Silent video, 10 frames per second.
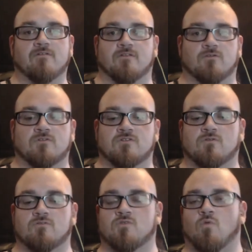Do
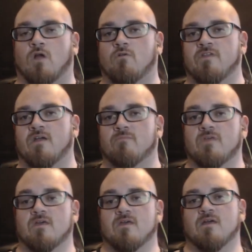work with him.
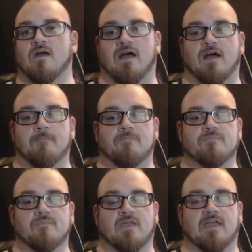
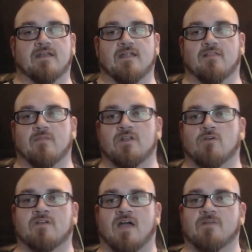And let me know in
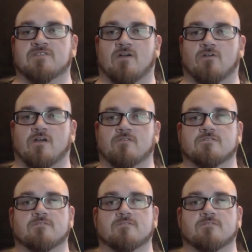the comments how it goes.